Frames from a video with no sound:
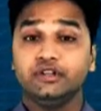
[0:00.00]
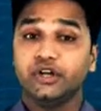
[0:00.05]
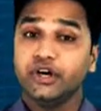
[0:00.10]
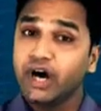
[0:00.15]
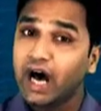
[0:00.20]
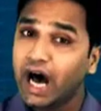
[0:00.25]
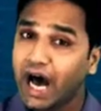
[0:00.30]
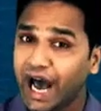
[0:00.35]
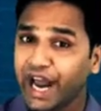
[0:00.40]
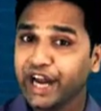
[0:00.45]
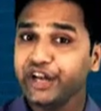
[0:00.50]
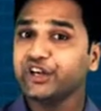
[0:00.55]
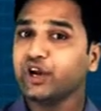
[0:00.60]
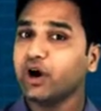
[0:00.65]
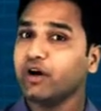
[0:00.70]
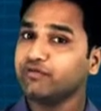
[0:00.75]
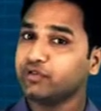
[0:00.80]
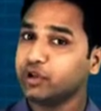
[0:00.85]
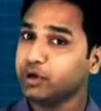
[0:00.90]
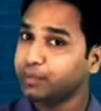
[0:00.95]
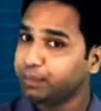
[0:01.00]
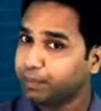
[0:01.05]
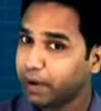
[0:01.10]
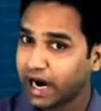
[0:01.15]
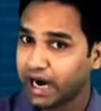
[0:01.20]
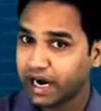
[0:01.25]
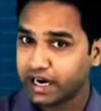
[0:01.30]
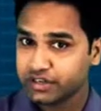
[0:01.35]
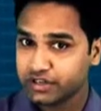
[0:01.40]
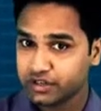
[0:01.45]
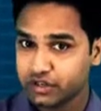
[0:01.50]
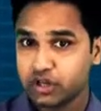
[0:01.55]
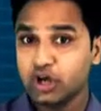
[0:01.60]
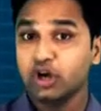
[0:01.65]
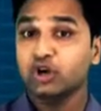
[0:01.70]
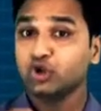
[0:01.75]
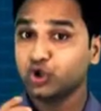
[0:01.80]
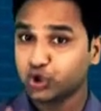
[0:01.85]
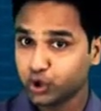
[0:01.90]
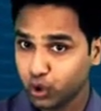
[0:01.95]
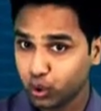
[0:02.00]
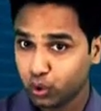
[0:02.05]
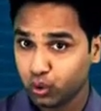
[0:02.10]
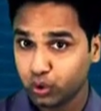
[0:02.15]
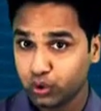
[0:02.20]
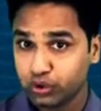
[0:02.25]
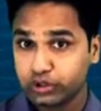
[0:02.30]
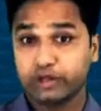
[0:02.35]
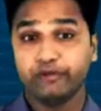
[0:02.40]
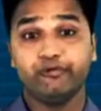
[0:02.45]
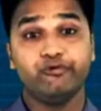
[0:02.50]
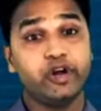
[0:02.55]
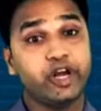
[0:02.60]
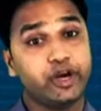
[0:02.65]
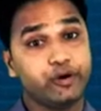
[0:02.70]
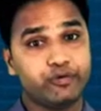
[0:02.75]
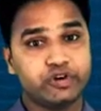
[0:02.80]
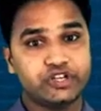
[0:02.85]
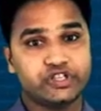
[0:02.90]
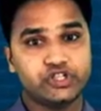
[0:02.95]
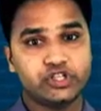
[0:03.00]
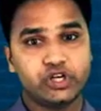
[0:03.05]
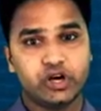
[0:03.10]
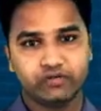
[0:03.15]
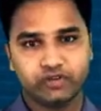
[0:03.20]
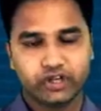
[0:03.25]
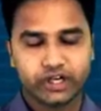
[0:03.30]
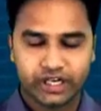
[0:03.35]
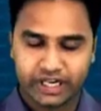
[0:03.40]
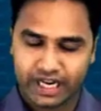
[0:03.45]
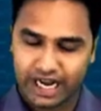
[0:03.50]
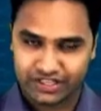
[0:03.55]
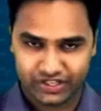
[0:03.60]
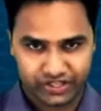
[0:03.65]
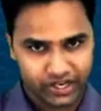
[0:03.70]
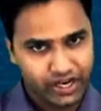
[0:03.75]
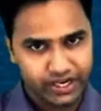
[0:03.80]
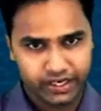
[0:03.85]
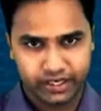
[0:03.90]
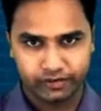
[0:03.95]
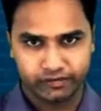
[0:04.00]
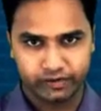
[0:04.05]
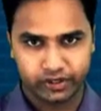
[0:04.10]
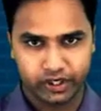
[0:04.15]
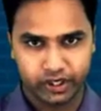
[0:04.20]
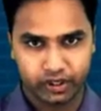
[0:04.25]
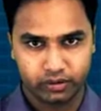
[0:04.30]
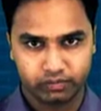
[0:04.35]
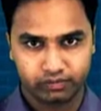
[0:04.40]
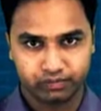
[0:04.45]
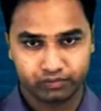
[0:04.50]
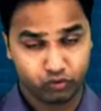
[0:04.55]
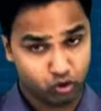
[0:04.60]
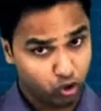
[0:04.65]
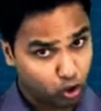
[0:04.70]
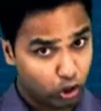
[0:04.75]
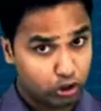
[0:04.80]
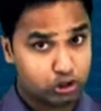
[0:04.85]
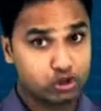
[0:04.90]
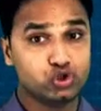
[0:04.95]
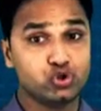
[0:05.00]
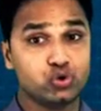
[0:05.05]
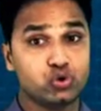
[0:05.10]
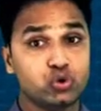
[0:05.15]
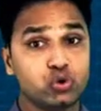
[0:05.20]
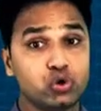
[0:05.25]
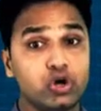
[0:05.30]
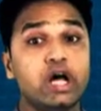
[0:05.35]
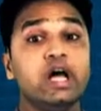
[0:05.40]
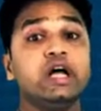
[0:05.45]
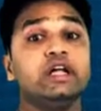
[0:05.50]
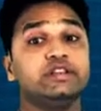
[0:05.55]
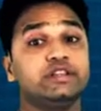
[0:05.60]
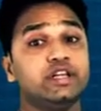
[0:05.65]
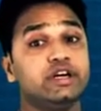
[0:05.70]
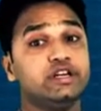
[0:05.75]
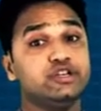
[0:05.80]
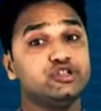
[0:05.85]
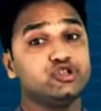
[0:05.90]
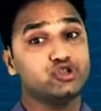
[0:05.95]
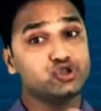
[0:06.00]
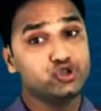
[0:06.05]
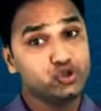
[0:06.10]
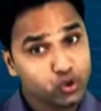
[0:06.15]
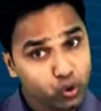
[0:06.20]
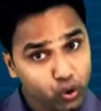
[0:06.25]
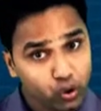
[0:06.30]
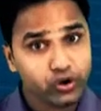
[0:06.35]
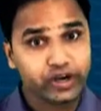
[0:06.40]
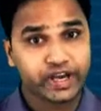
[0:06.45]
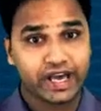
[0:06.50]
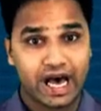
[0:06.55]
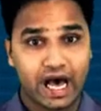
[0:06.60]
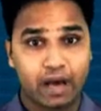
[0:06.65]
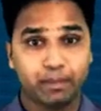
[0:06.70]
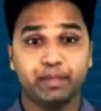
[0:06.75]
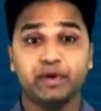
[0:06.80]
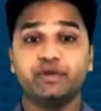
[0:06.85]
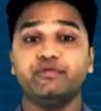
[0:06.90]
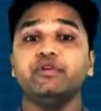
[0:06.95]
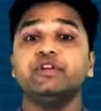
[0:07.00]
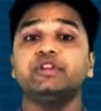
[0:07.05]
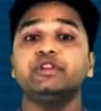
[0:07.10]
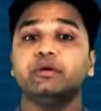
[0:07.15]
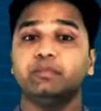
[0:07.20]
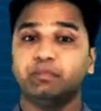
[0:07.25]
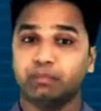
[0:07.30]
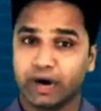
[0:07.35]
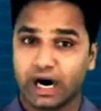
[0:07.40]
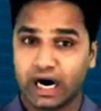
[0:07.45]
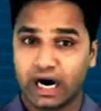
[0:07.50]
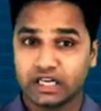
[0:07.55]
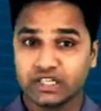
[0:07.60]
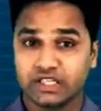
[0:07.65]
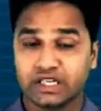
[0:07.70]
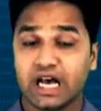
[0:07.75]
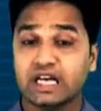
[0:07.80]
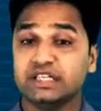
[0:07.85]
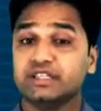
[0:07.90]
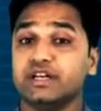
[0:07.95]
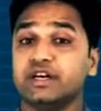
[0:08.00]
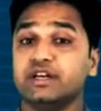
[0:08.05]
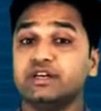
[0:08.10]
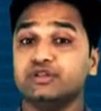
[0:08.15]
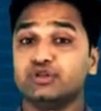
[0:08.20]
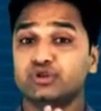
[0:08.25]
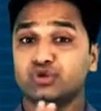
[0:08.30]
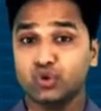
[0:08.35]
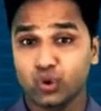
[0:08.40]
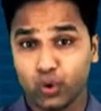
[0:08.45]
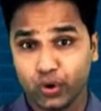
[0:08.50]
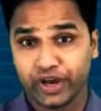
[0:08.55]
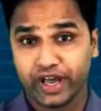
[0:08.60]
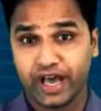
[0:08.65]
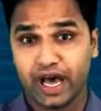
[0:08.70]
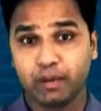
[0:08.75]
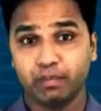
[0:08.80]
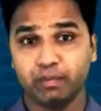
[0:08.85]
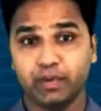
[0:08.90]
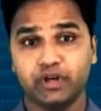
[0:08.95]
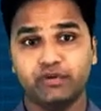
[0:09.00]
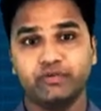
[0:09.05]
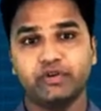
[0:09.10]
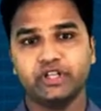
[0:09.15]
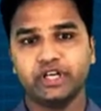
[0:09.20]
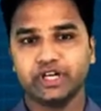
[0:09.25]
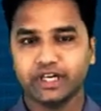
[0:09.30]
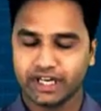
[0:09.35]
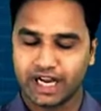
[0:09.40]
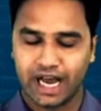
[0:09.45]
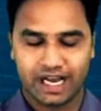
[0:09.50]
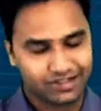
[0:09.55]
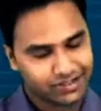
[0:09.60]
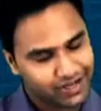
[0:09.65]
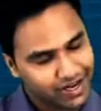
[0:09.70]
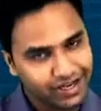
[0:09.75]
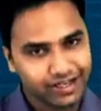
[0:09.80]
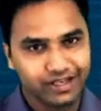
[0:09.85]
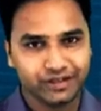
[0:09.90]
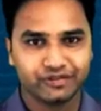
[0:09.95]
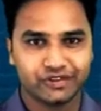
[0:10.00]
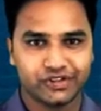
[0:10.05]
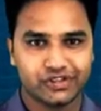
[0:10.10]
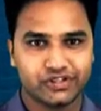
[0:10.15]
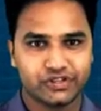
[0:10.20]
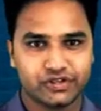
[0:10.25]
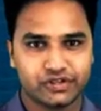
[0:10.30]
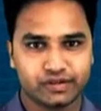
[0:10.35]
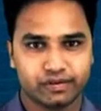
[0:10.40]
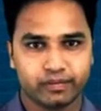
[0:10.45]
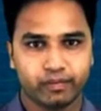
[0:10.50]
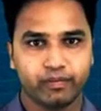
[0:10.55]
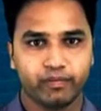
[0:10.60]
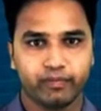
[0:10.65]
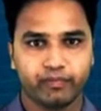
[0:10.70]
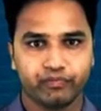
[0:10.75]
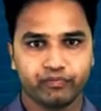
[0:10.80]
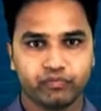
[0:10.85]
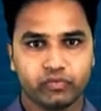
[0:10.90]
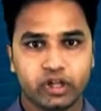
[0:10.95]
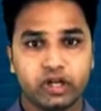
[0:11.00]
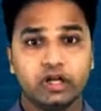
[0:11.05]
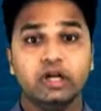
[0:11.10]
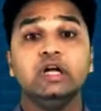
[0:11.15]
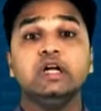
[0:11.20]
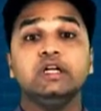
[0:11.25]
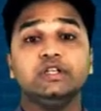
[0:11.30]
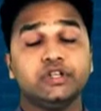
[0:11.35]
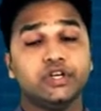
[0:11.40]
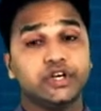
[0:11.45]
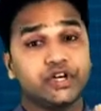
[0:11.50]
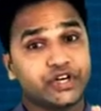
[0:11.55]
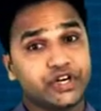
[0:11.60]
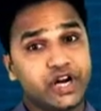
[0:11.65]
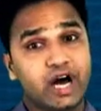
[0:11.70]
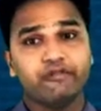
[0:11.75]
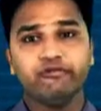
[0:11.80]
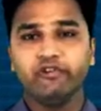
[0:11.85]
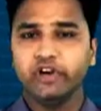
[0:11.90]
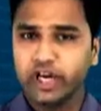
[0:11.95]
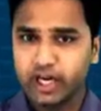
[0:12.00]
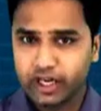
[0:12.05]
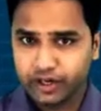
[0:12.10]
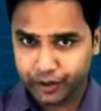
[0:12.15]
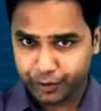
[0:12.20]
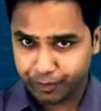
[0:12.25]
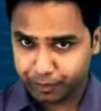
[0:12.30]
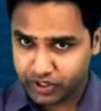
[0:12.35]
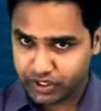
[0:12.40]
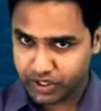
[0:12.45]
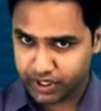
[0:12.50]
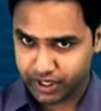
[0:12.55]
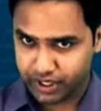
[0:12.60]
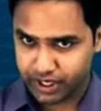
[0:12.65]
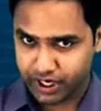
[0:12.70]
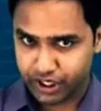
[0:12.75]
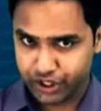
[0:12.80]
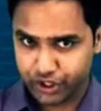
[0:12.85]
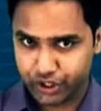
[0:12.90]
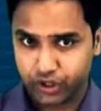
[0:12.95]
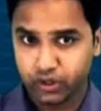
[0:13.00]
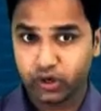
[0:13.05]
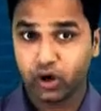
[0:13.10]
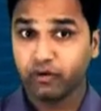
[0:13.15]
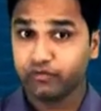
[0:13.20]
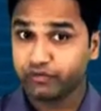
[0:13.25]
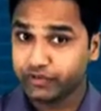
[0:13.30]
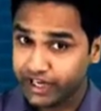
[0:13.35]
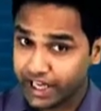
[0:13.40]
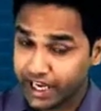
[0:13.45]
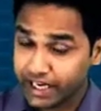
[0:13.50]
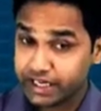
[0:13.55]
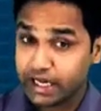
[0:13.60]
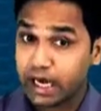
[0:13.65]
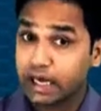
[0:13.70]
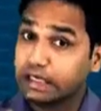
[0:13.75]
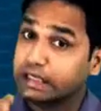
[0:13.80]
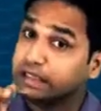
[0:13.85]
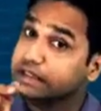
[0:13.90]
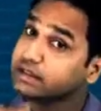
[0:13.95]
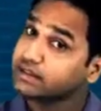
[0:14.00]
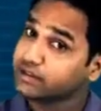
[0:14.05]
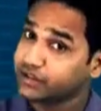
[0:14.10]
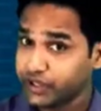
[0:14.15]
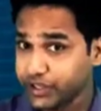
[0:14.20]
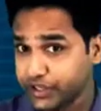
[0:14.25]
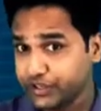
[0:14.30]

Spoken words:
The height of the bars show the frequency of the class interval. Also, there is no gap between the bars as there is no gap between the class intervals. The graphical representation of data in